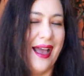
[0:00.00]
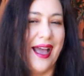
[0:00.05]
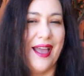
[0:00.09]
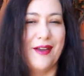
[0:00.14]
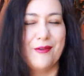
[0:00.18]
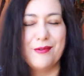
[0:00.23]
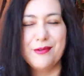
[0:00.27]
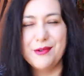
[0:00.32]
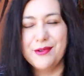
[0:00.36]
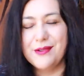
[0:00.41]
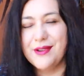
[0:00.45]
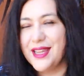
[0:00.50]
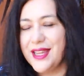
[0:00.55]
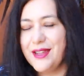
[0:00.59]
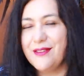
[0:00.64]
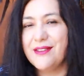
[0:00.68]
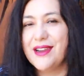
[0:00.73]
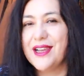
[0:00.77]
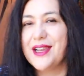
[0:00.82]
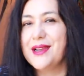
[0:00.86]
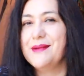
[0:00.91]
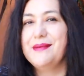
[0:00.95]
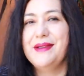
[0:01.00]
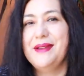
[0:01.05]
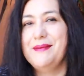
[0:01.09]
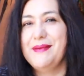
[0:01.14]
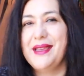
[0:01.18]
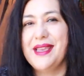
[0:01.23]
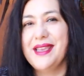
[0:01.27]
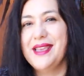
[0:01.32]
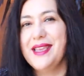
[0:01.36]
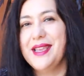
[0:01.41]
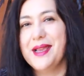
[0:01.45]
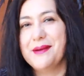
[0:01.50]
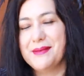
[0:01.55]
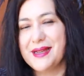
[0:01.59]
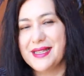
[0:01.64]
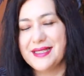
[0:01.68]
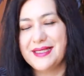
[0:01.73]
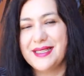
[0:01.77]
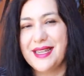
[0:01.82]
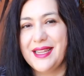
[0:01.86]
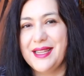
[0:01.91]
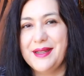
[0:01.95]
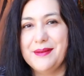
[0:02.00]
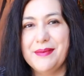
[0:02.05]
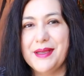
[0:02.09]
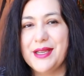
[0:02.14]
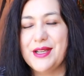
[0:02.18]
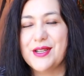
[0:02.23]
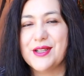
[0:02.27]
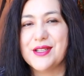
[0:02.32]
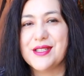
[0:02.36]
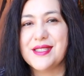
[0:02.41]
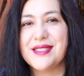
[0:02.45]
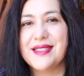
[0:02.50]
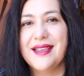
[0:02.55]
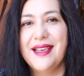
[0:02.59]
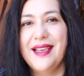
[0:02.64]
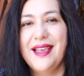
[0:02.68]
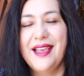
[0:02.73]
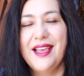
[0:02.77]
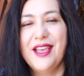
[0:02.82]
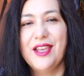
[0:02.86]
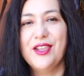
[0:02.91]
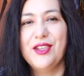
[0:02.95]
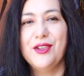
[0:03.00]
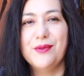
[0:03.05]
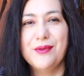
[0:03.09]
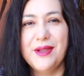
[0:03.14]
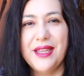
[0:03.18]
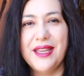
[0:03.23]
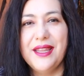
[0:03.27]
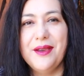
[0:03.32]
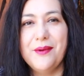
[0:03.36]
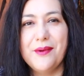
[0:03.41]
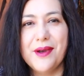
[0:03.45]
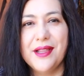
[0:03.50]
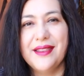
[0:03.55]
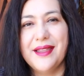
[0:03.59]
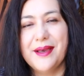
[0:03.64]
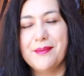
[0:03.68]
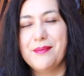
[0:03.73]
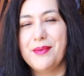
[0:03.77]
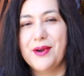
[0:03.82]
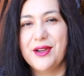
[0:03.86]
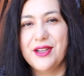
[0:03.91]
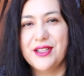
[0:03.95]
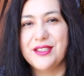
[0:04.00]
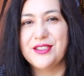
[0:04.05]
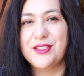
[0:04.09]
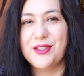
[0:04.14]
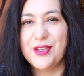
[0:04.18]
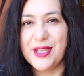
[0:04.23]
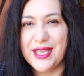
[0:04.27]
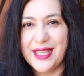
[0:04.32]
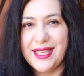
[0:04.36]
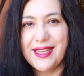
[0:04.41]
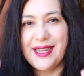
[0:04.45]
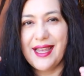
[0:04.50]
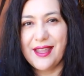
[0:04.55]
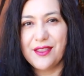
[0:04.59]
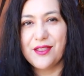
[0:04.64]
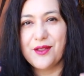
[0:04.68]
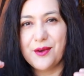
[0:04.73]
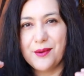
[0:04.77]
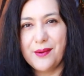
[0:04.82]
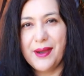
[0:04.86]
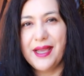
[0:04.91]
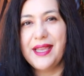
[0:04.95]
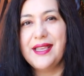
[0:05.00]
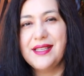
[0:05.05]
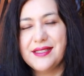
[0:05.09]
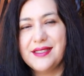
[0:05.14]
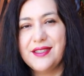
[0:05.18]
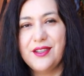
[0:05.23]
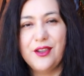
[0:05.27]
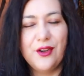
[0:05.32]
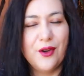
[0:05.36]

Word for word: I would really recommend making a muslin because you really want that bodice to hit at the waist.